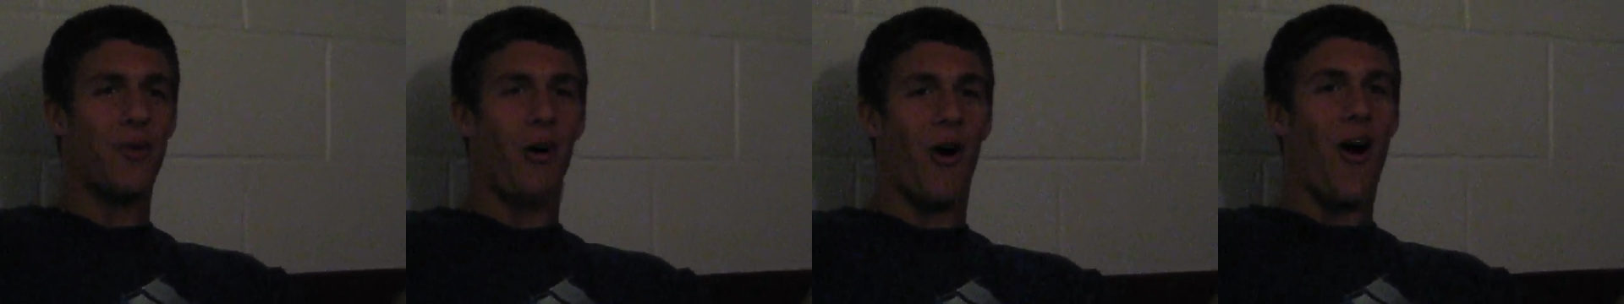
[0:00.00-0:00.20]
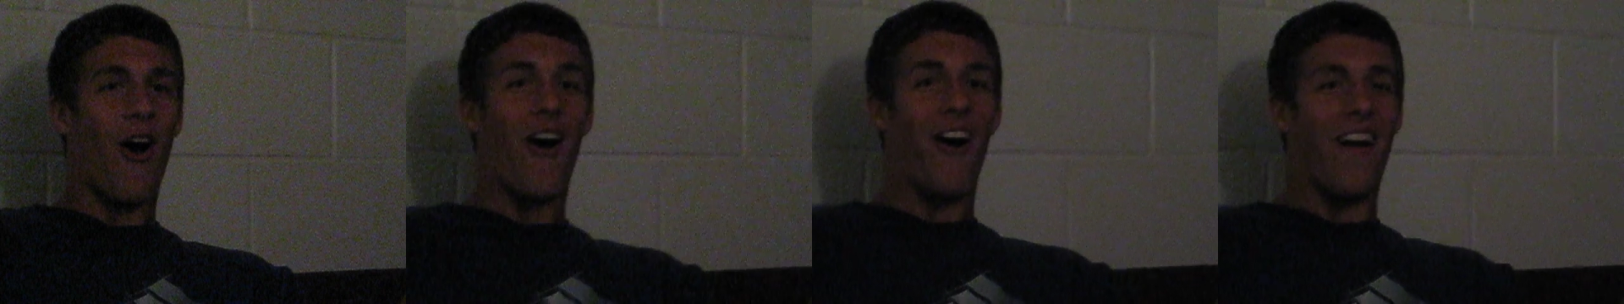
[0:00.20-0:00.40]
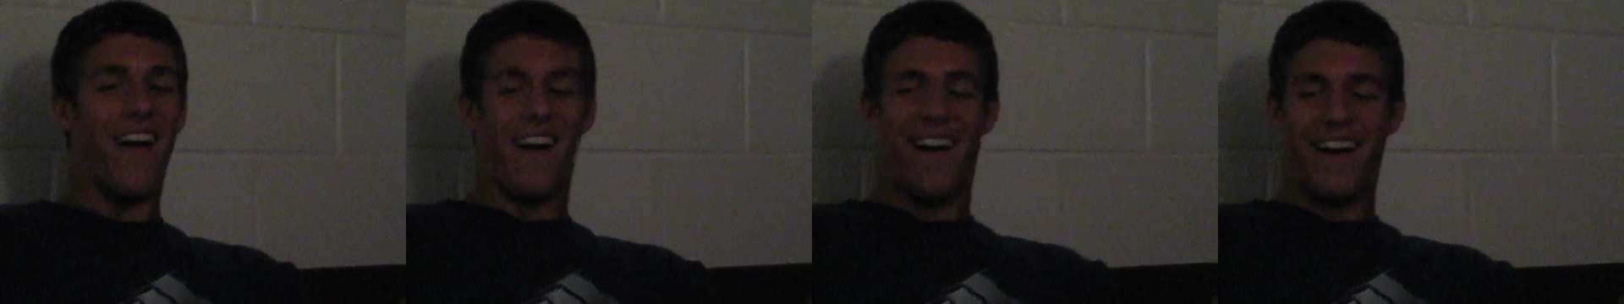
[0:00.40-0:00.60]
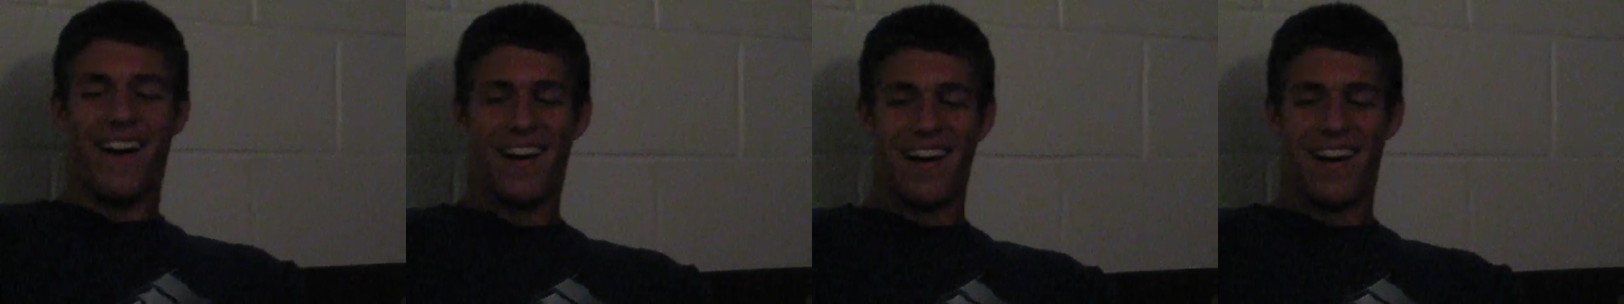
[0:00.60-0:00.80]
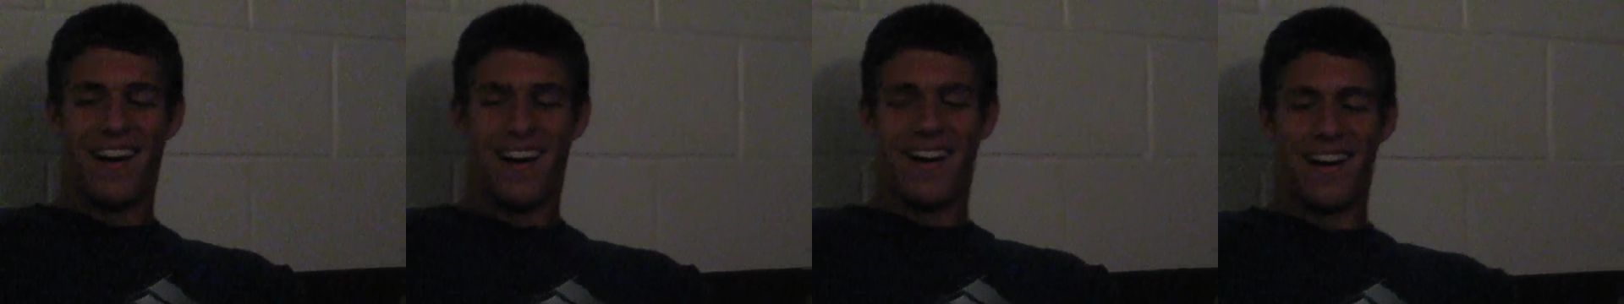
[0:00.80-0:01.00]
are
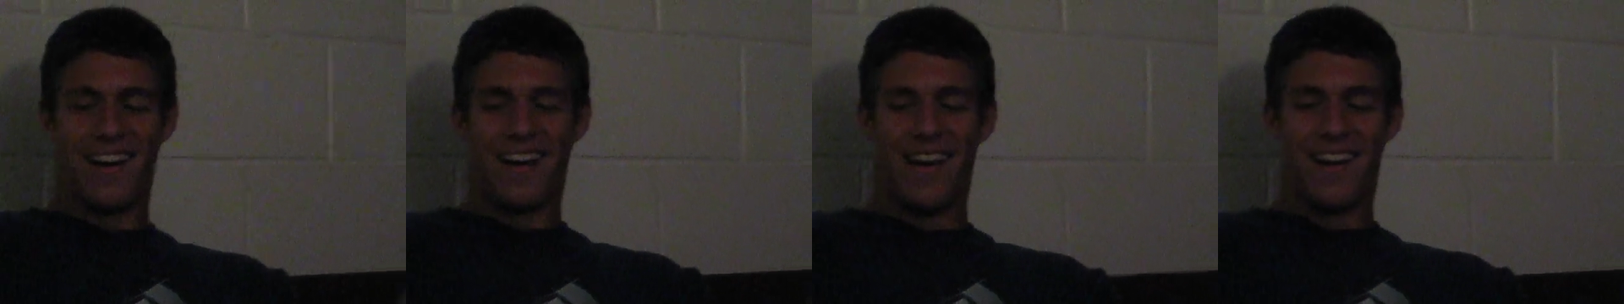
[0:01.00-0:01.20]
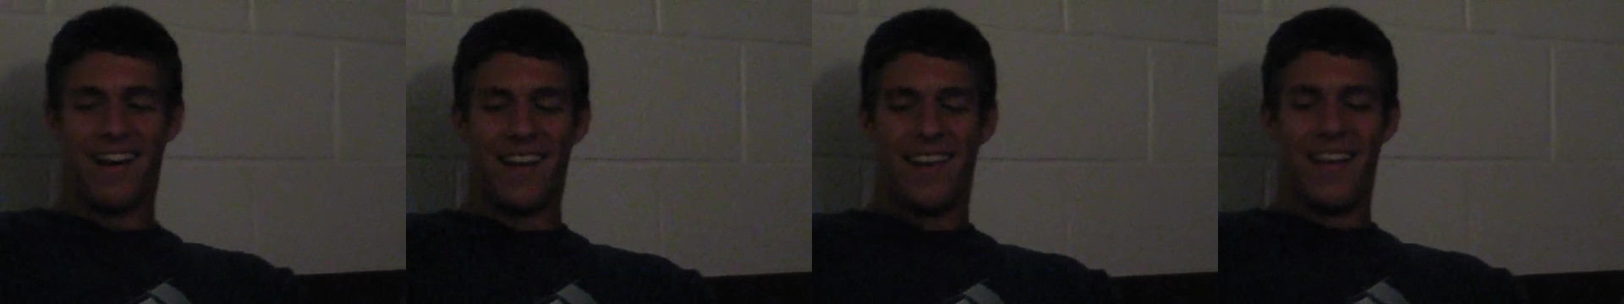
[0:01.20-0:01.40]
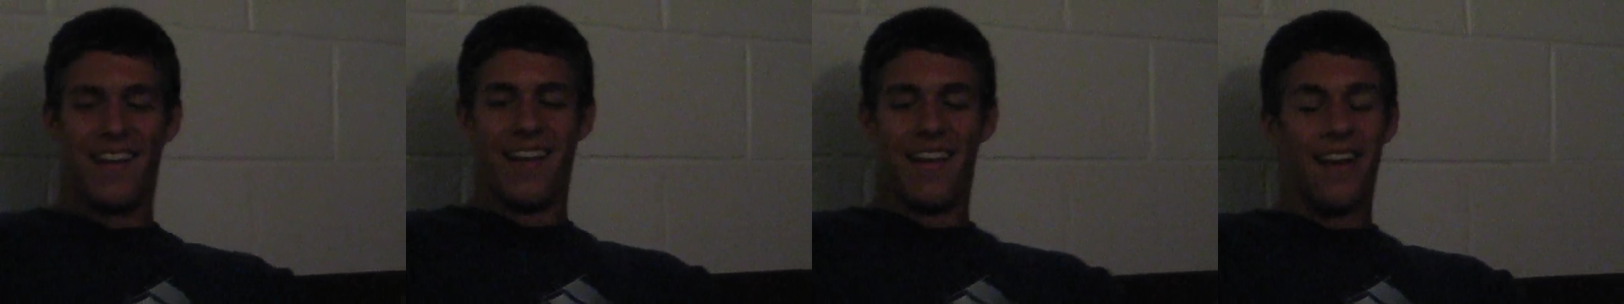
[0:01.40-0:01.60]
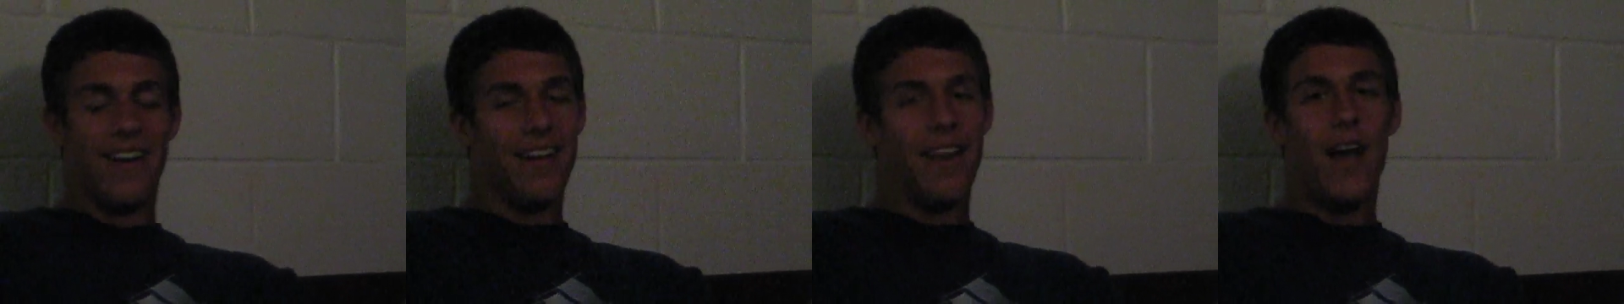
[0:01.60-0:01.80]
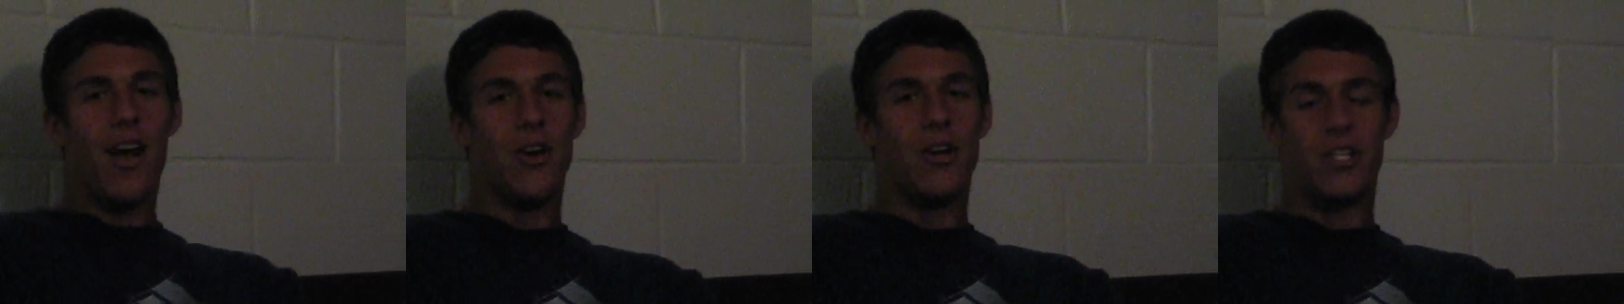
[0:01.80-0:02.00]

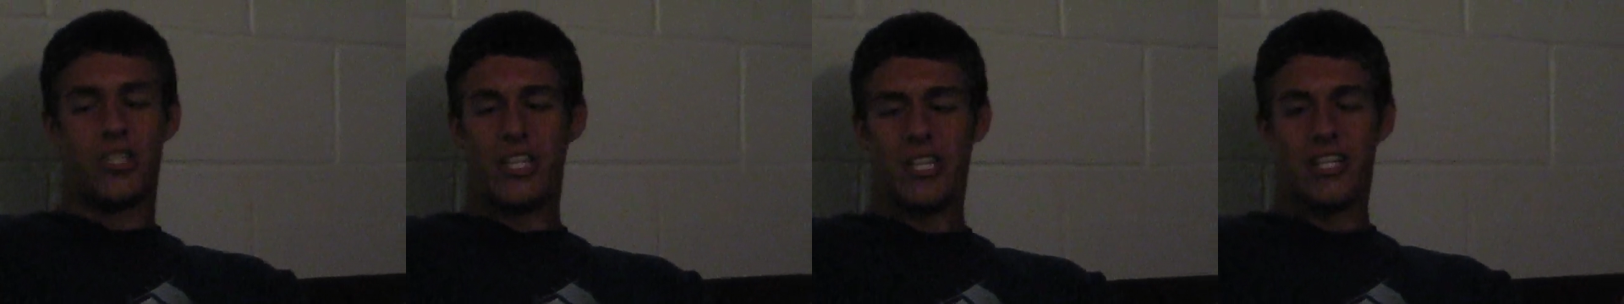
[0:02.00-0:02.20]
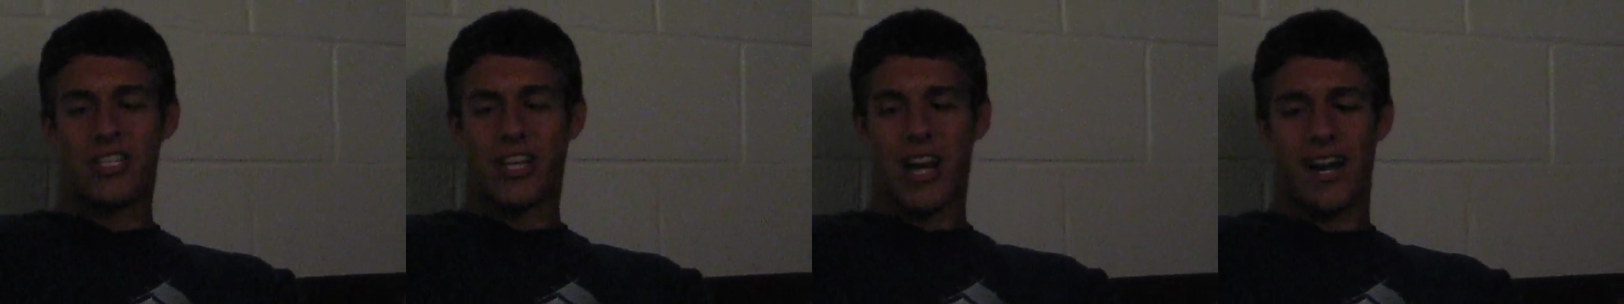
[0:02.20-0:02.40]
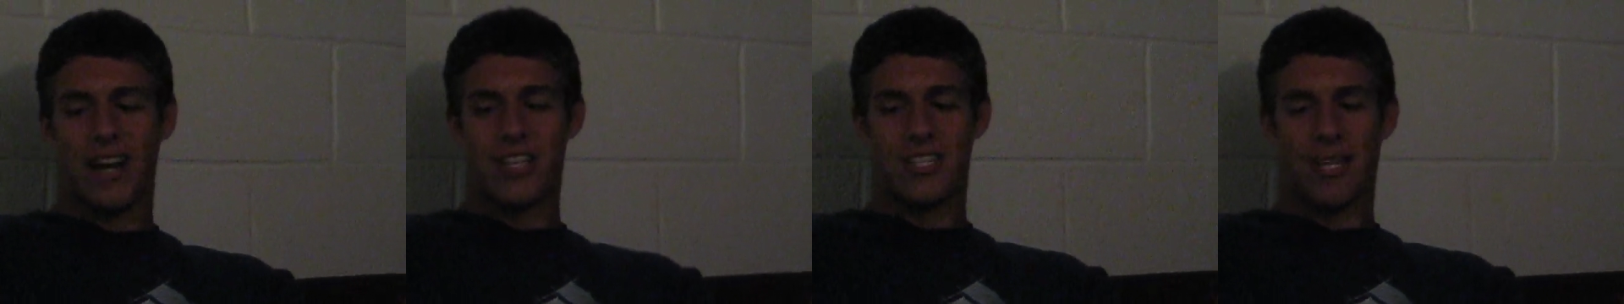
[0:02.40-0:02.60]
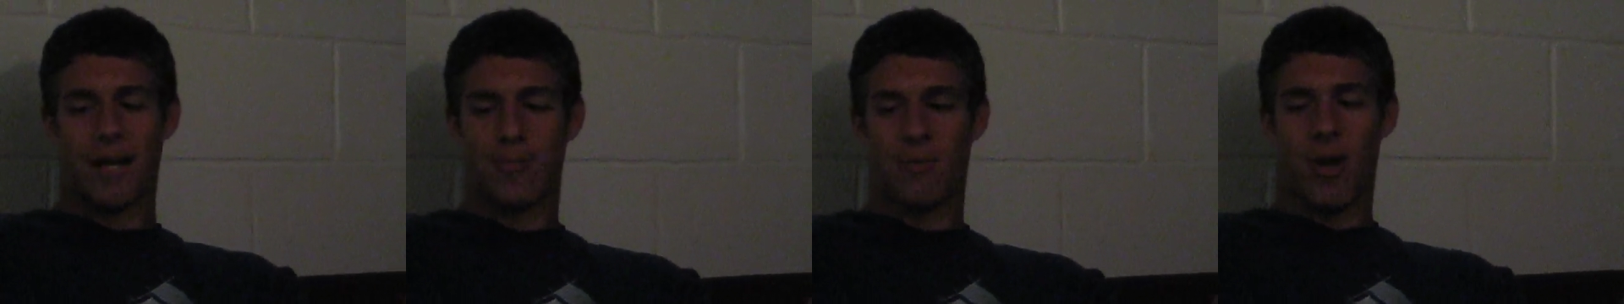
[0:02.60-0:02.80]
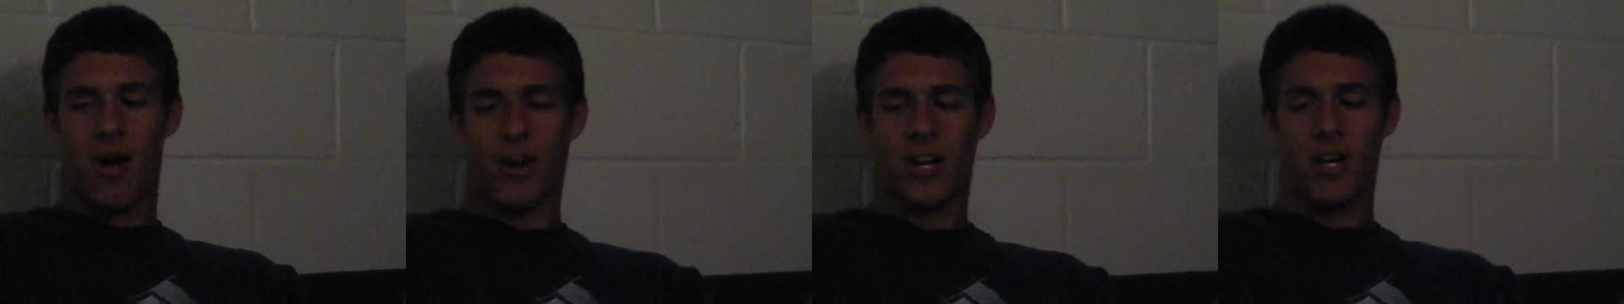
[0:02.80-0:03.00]
no she just kind of
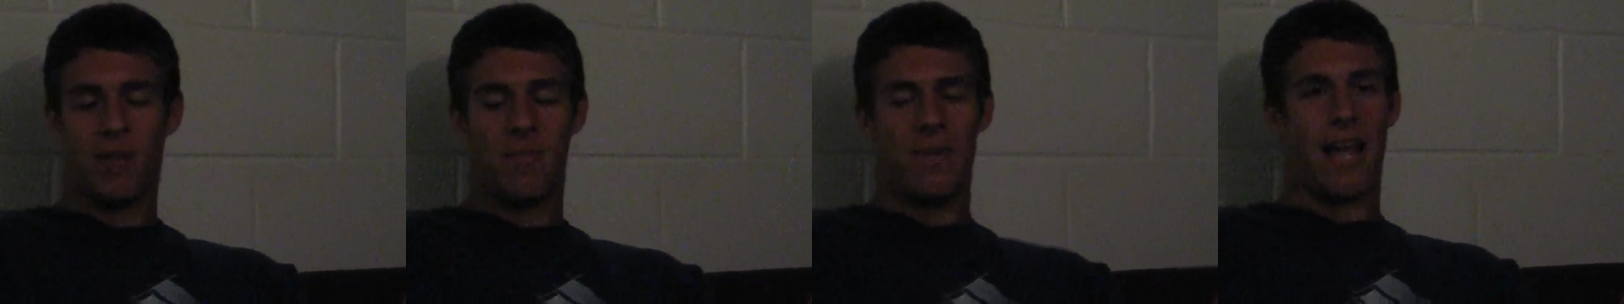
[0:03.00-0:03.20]
stopped talking to